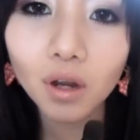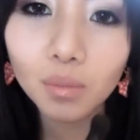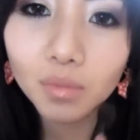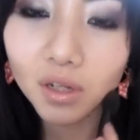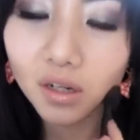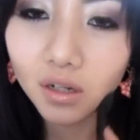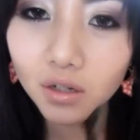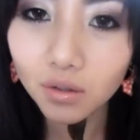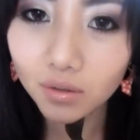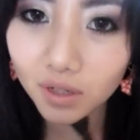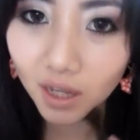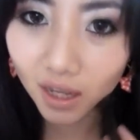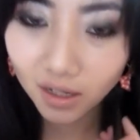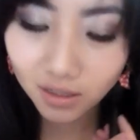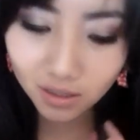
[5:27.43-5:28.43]
I'm gonna do
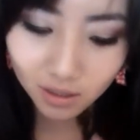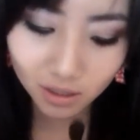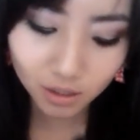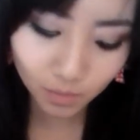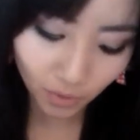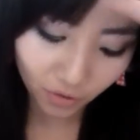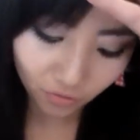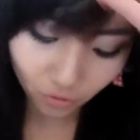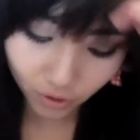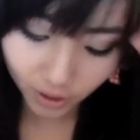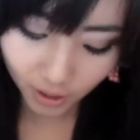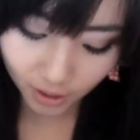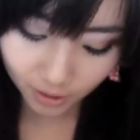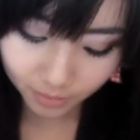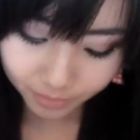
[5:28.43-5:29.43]
next is my
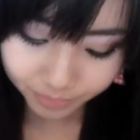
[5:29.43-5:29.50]
forehead.